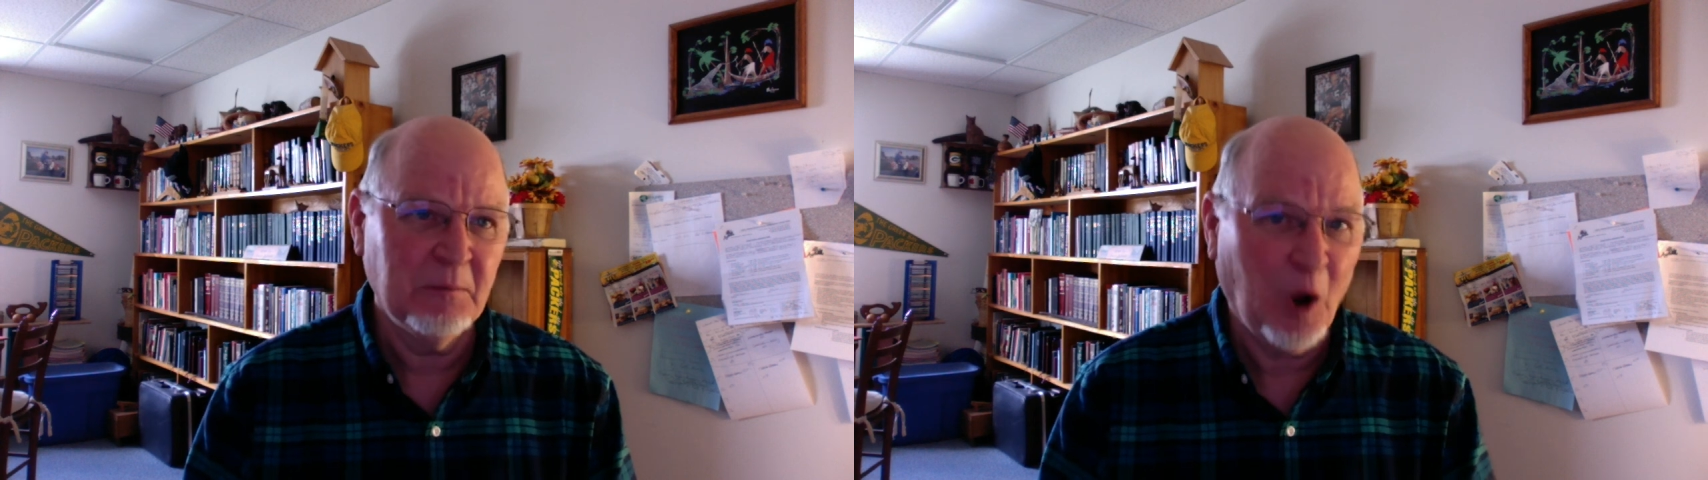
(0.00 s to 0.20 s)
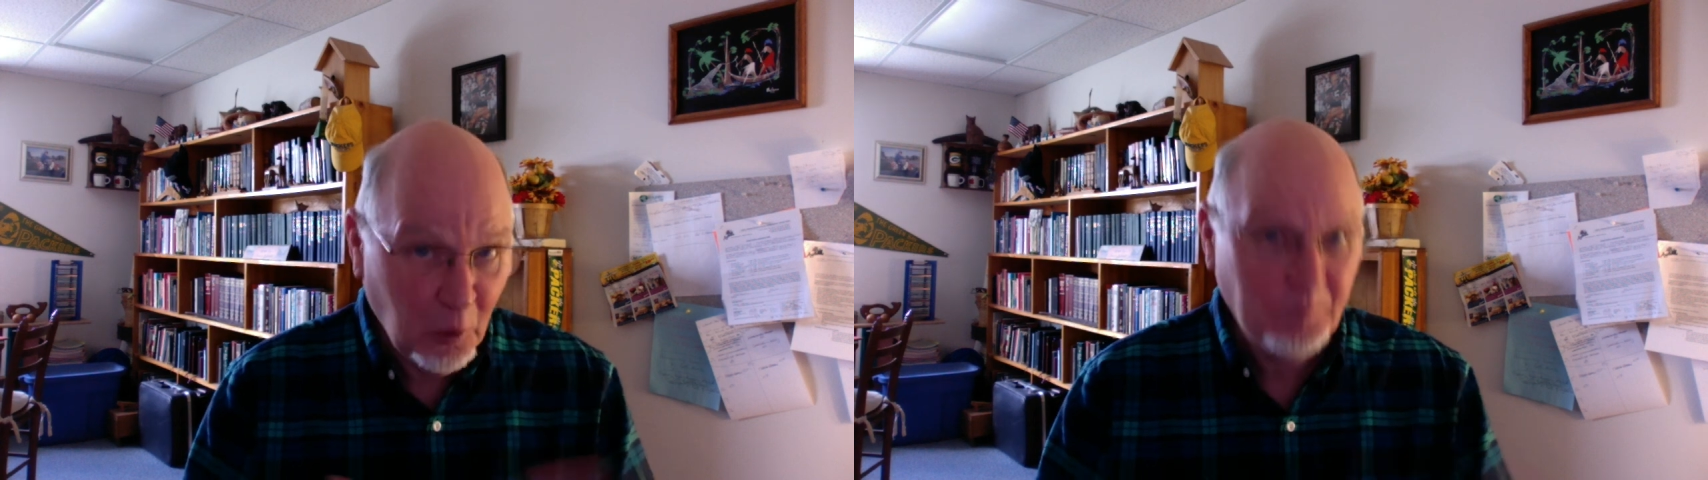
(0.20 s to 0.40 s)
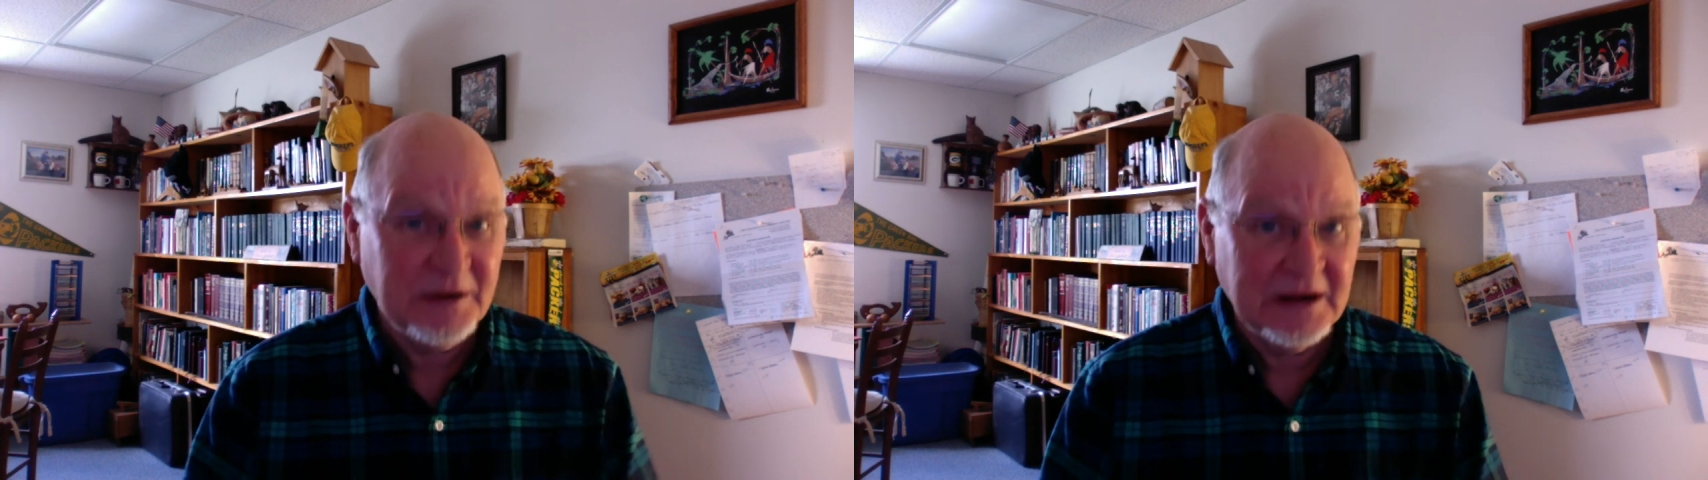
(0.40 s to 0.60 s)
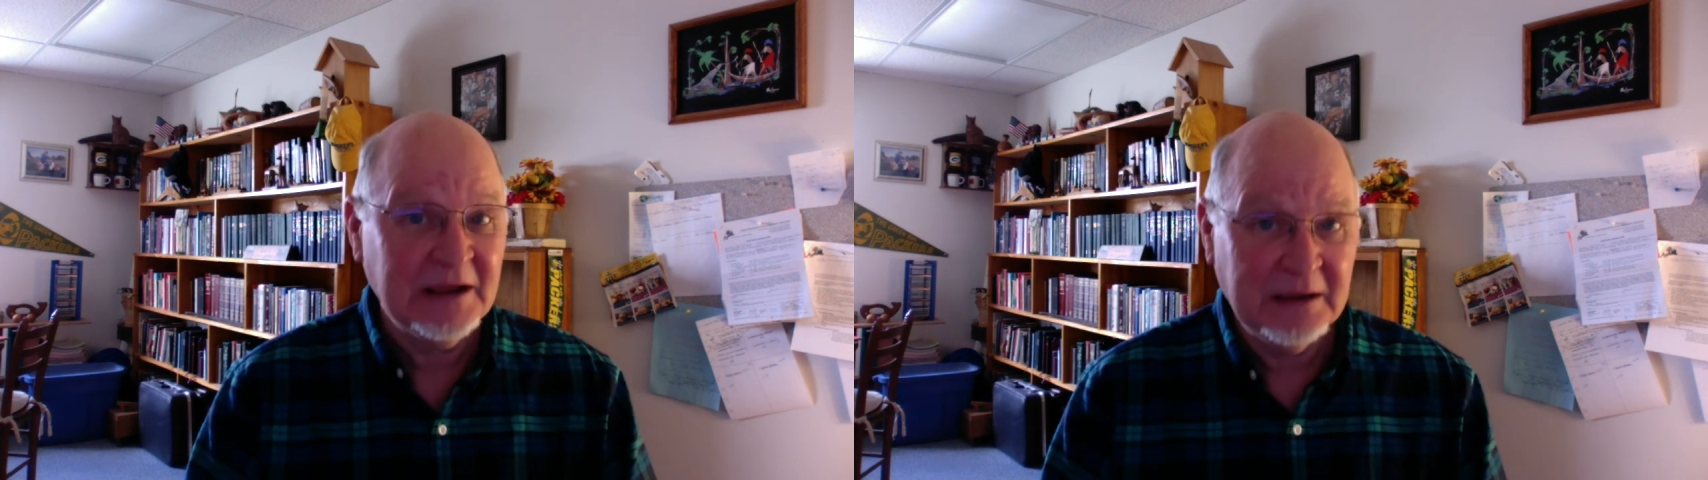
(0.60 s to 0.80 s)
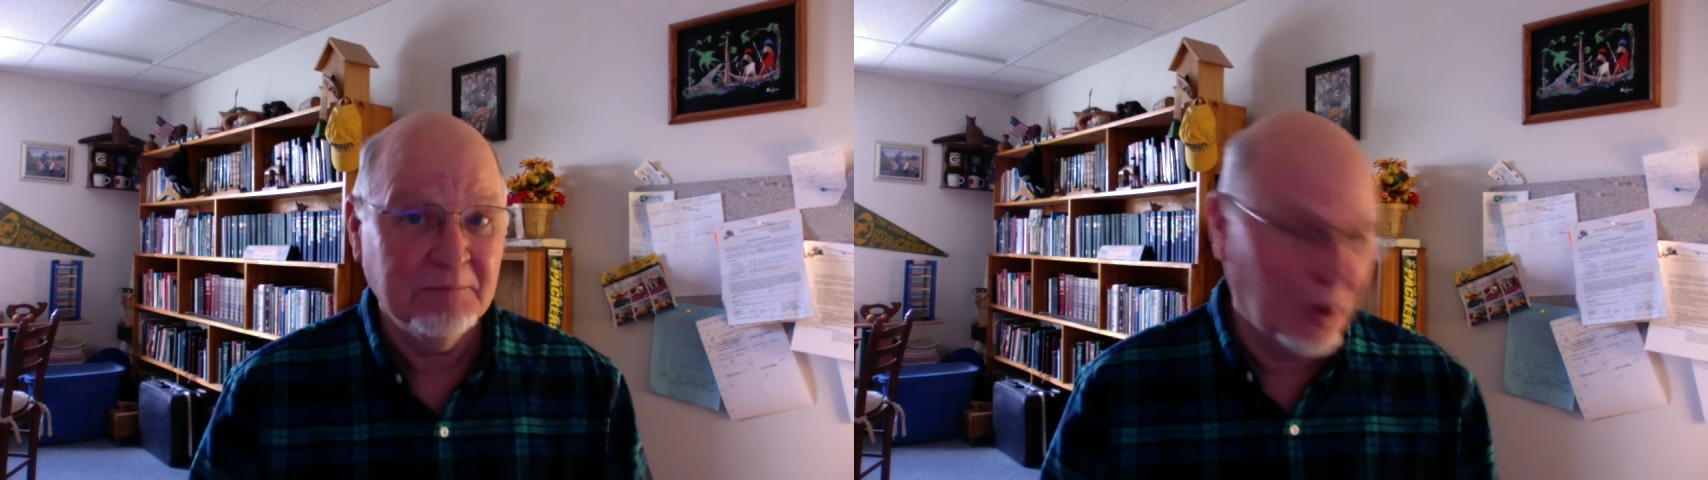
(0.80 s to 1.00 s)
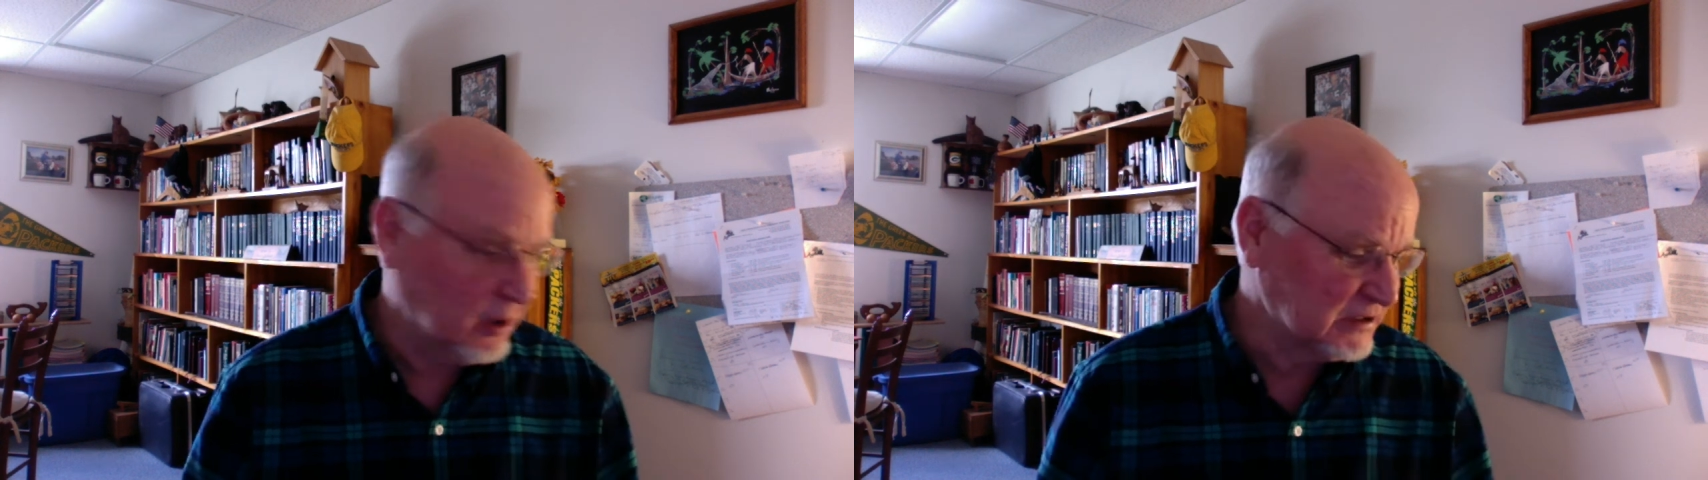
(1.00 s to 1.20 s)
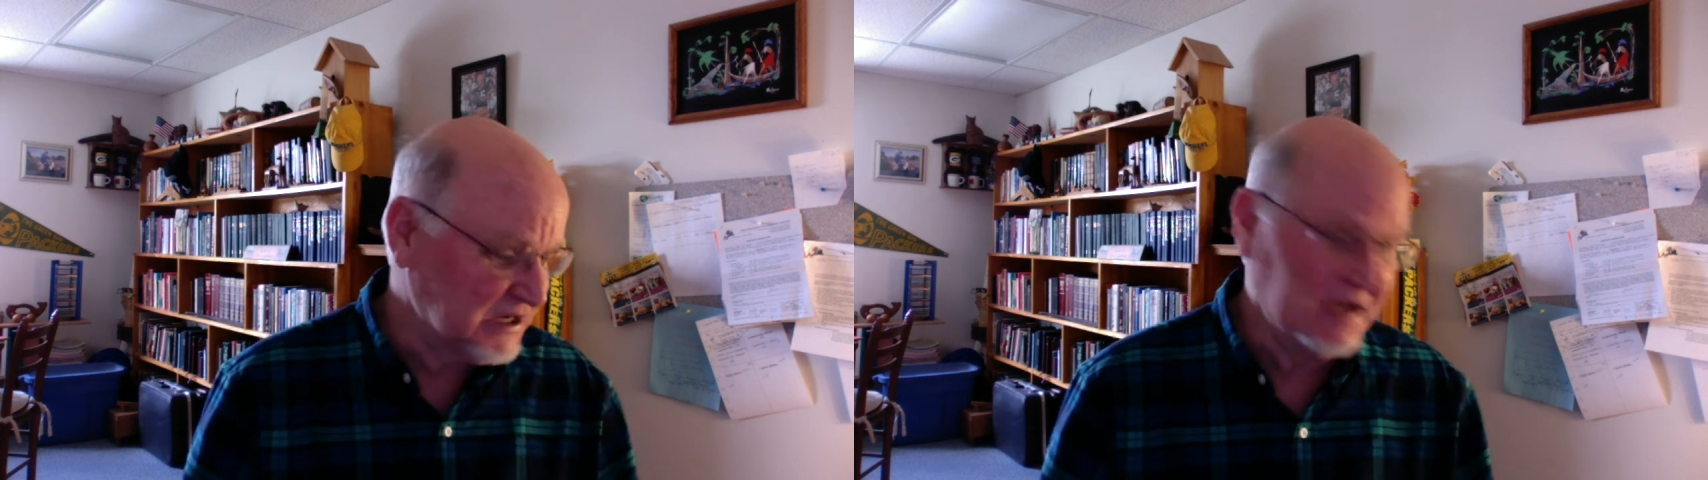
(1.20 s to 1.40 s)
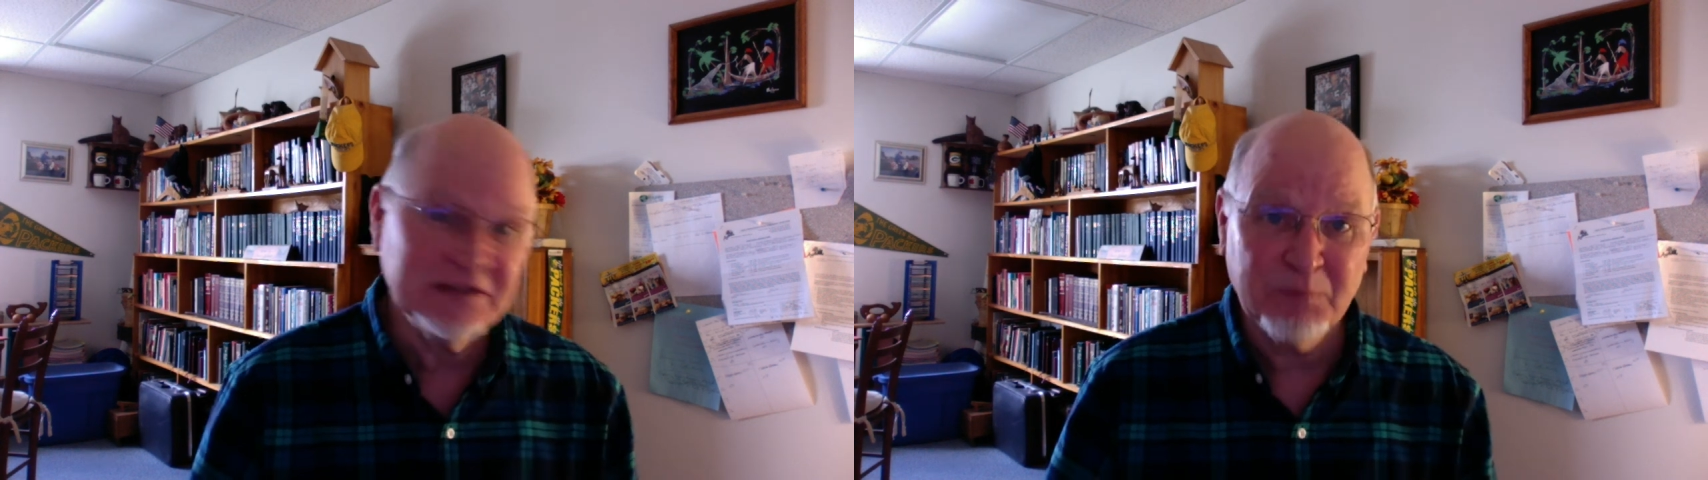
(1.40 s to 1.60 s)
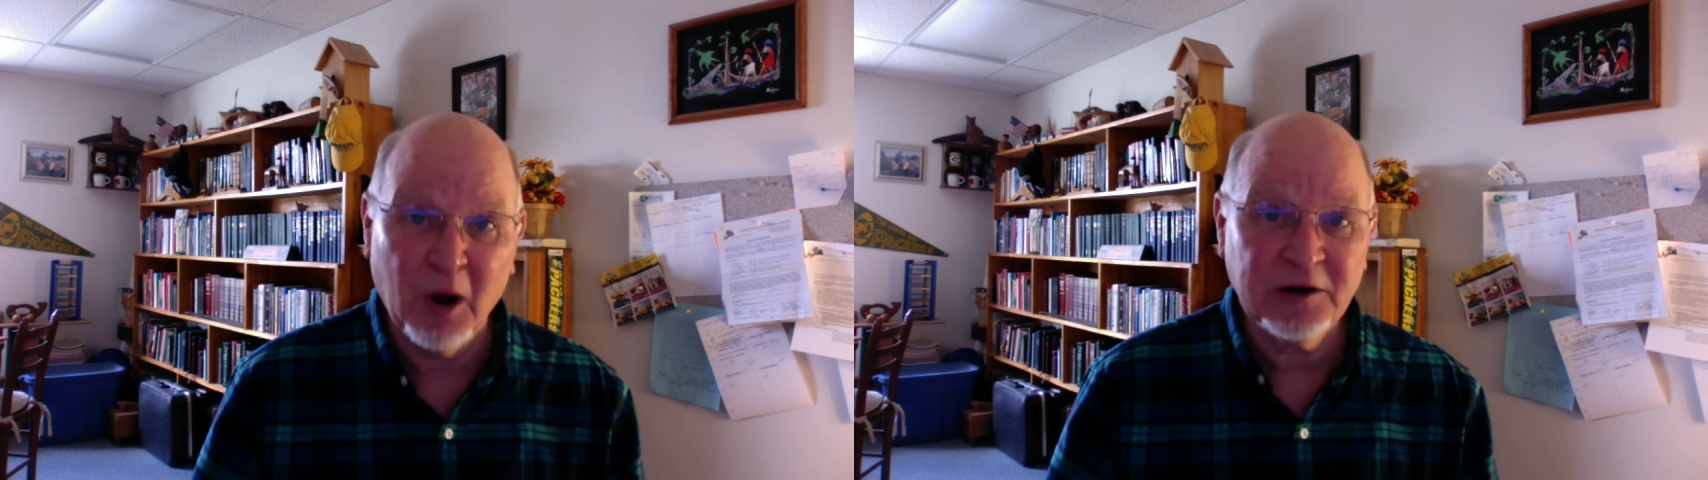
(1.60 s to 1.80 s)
openly, Mark says